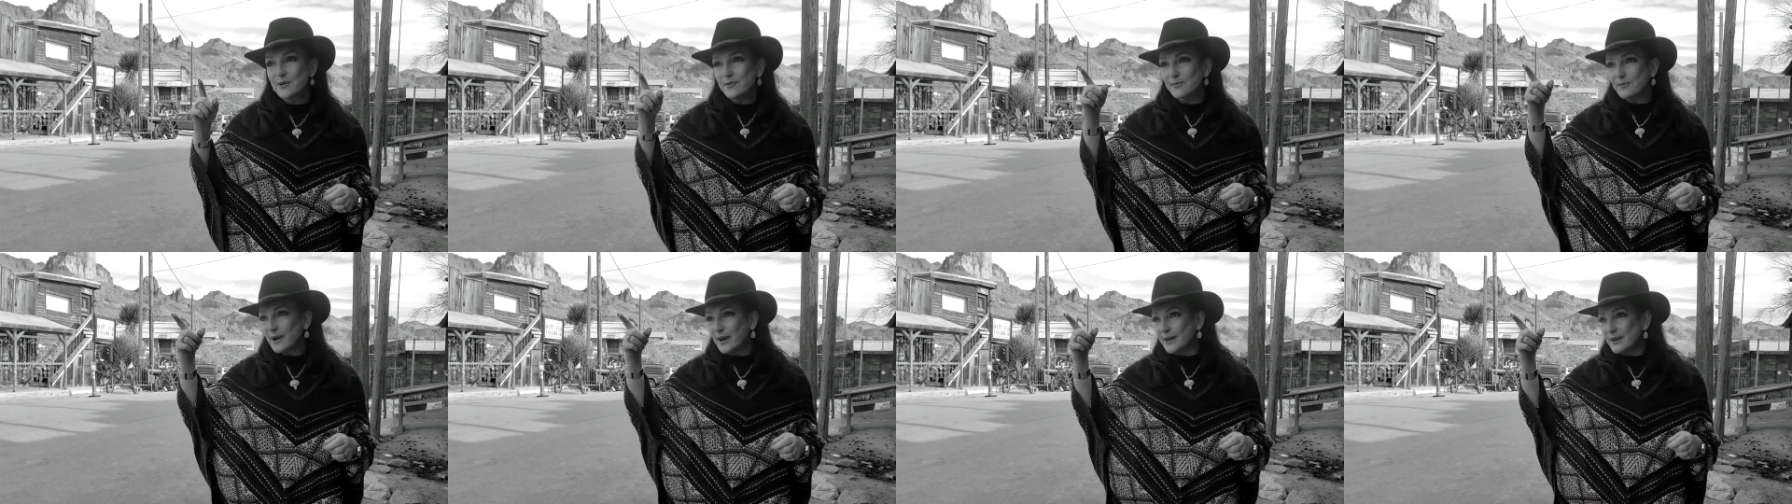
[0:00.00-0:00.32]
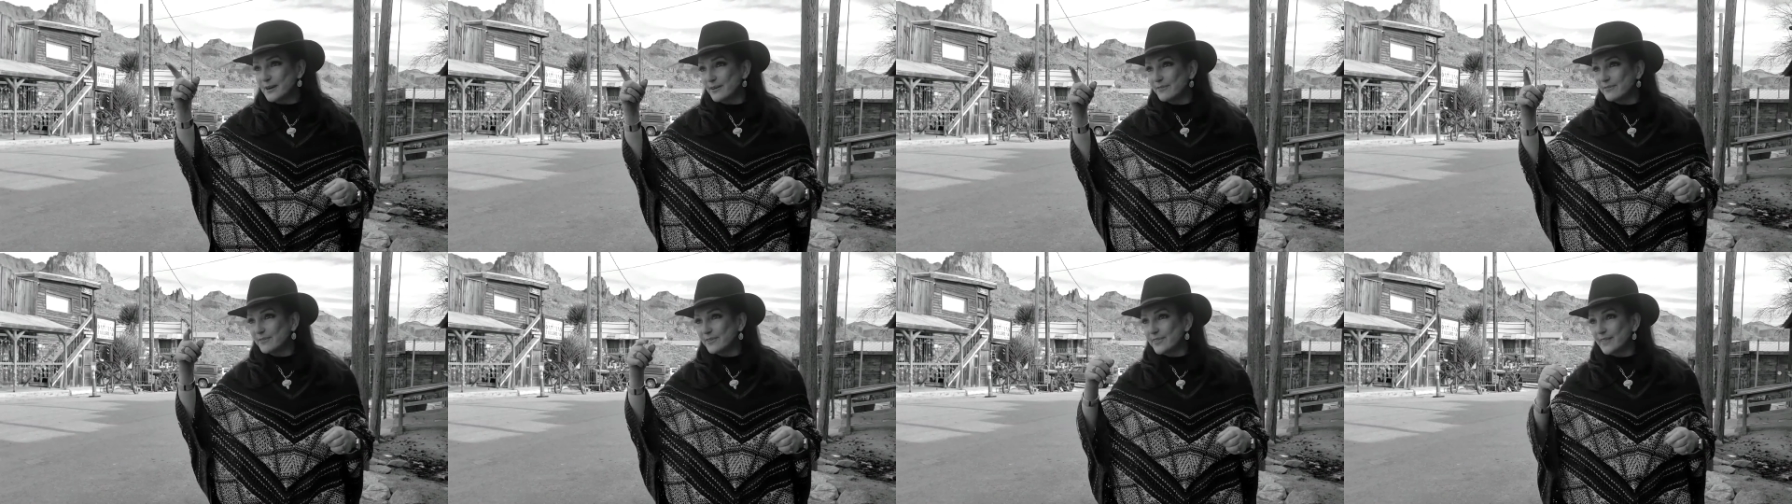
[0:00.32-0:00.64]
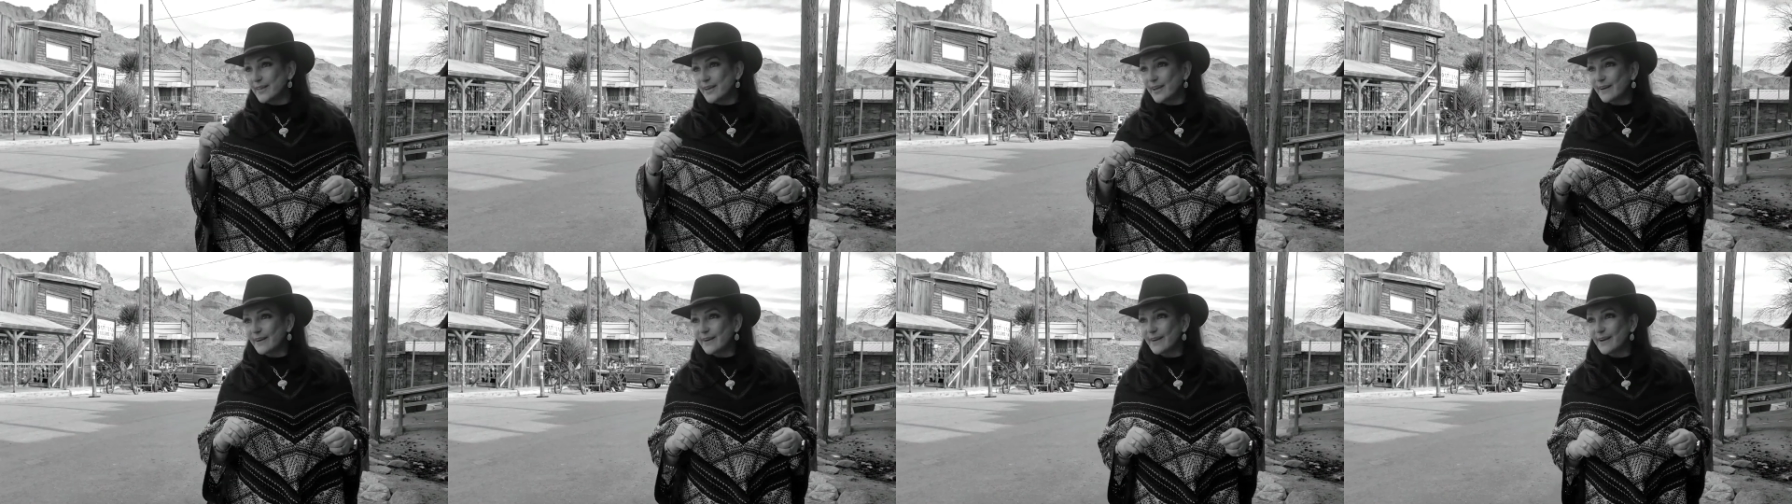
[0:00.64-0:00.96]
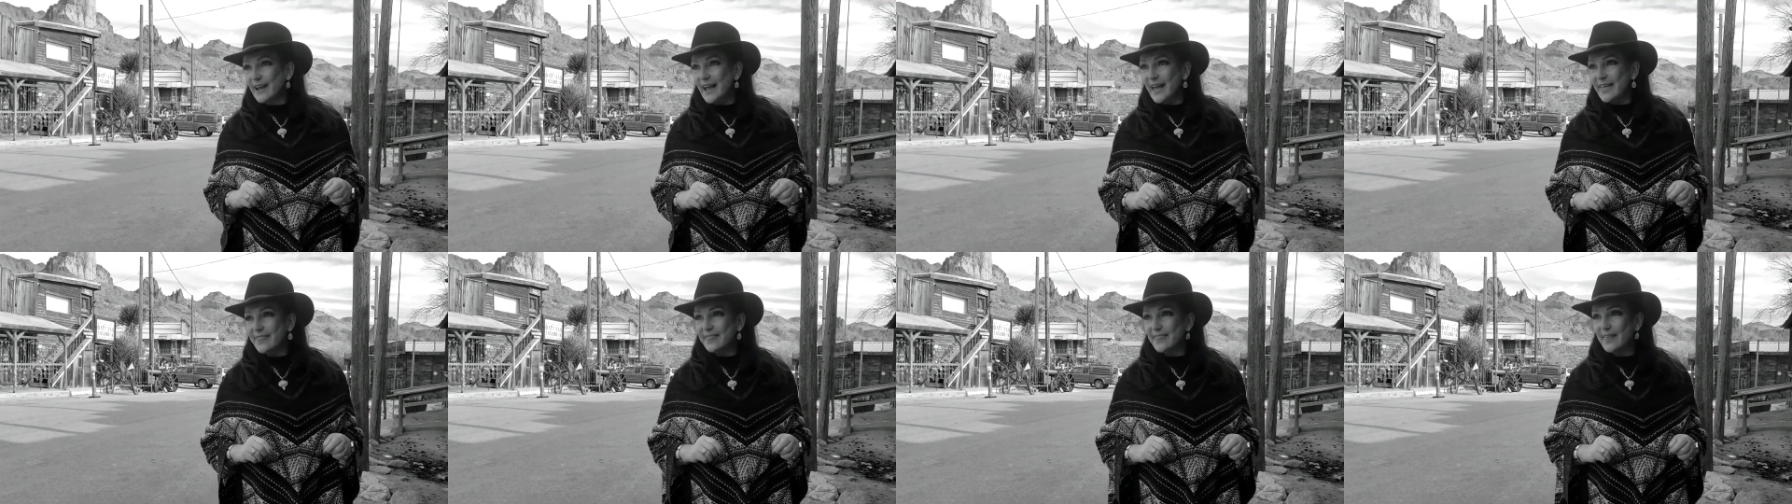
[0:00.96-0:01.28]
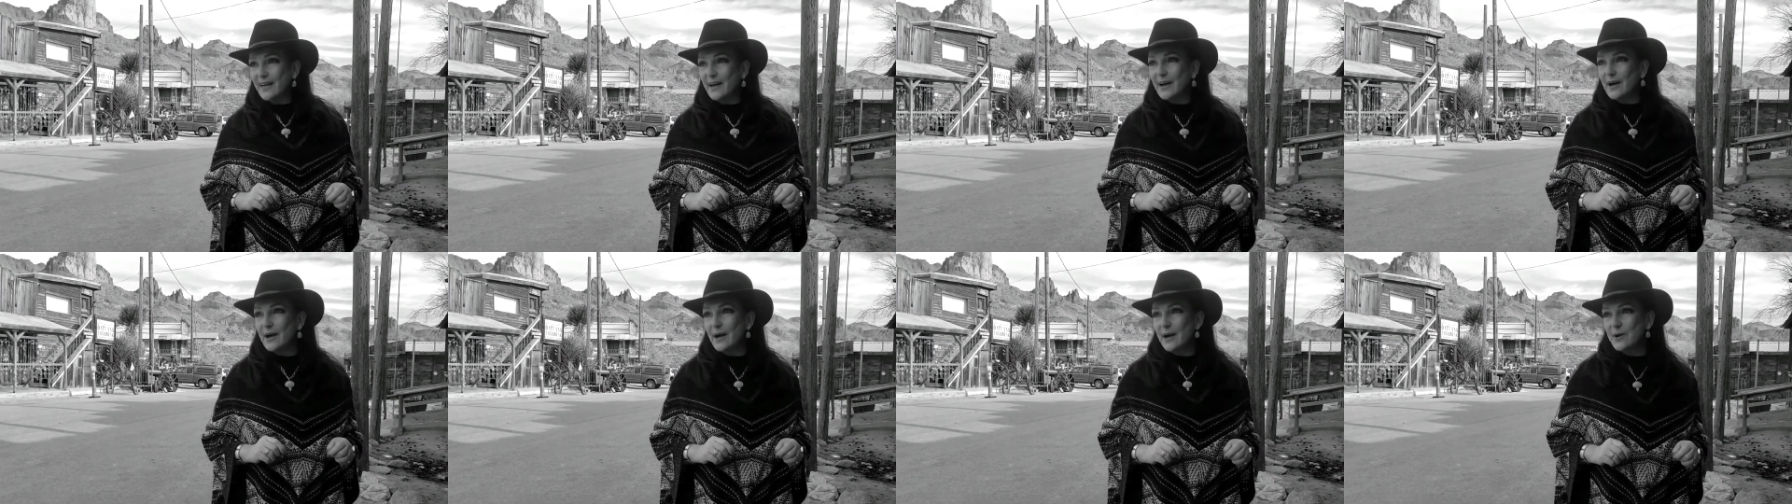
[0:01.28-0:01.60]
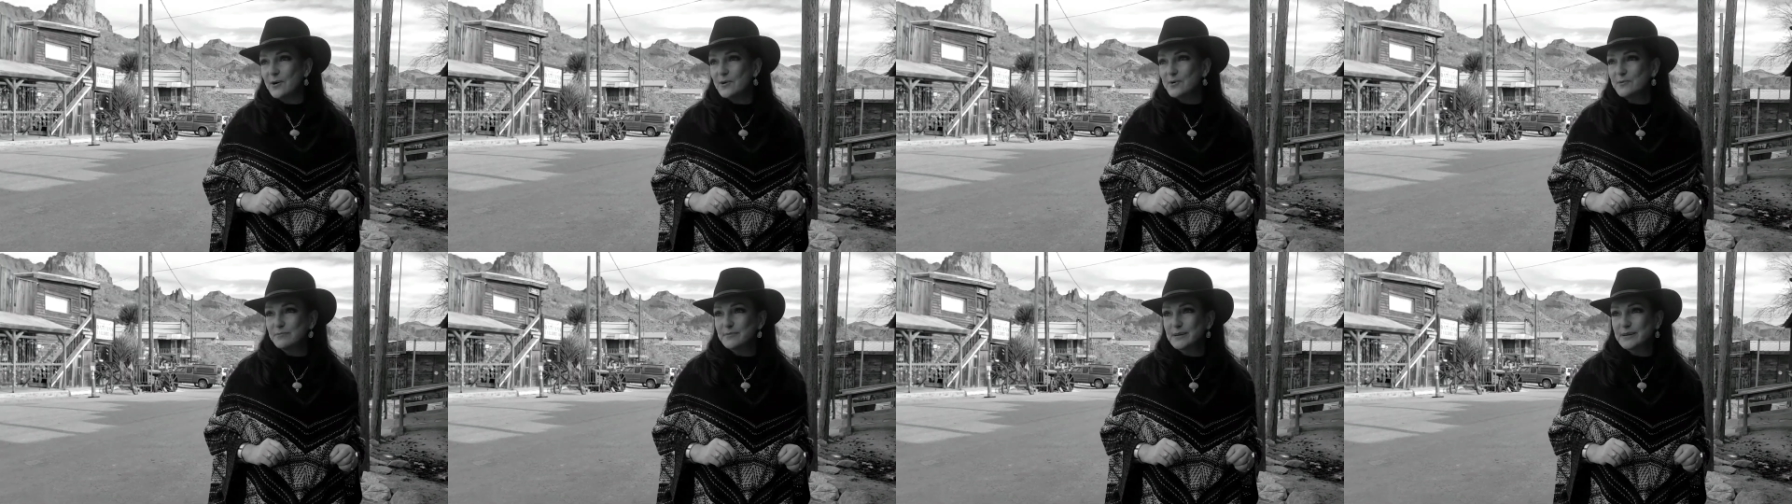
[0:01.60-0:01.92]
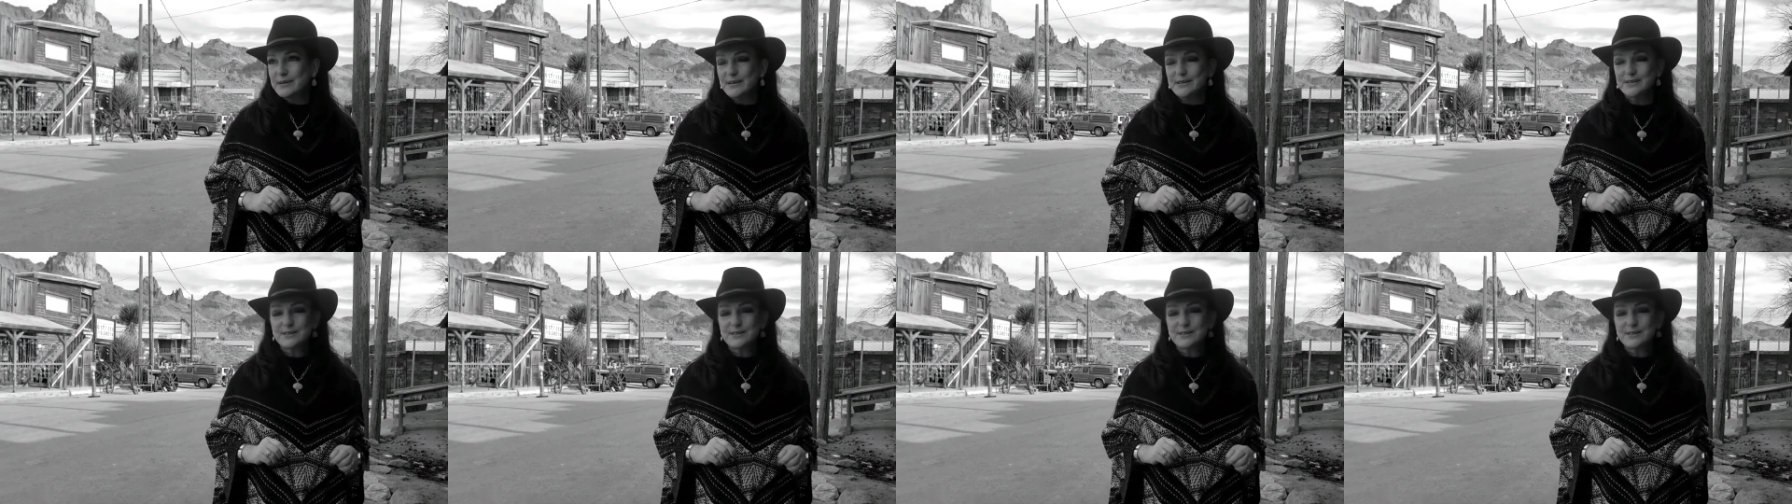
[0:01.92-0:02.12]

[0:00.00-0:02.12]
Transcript: right over there at the Oatman